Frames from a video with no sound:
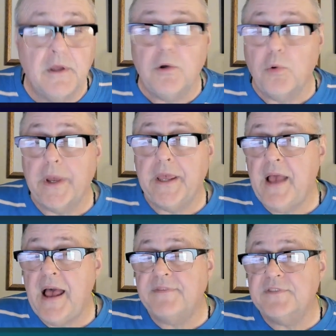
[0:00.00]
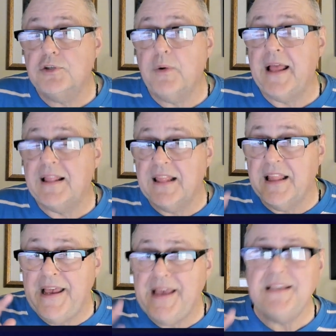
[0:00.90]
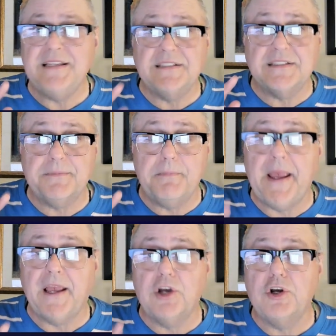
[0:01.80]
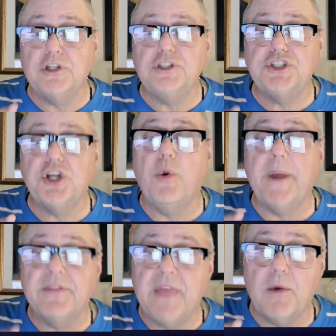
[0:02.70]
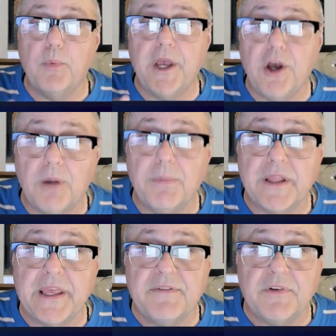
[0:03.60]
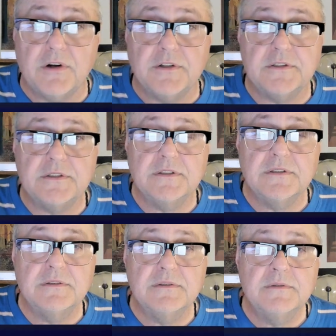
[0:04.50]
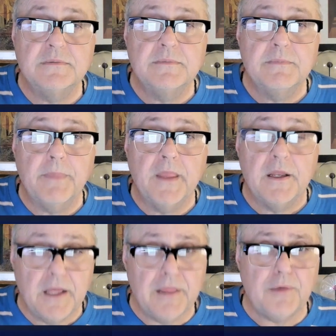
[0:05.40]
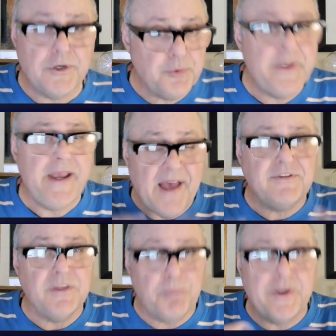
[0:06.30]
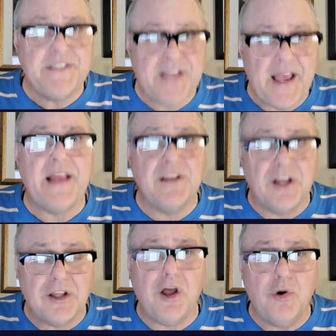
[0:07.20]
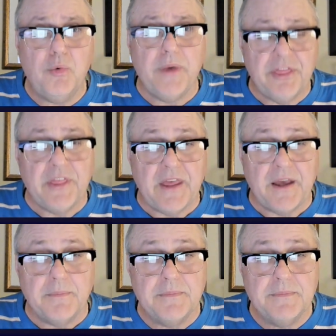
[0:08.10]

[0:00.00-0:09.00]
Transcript: we have to at least make a good showing that we are believers. In other words, we have to pretend along with them.